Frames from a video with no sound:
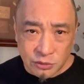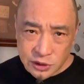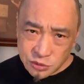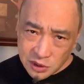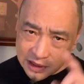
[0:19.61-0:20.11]

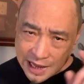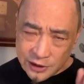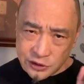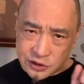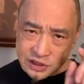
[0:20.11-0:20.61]
which will allow
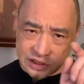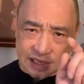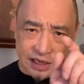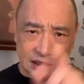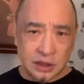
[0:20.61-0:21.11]
you to
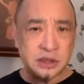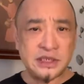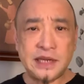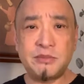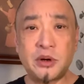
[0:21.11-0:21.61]
sink a little
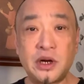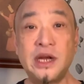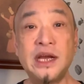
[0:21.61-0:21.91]
deeper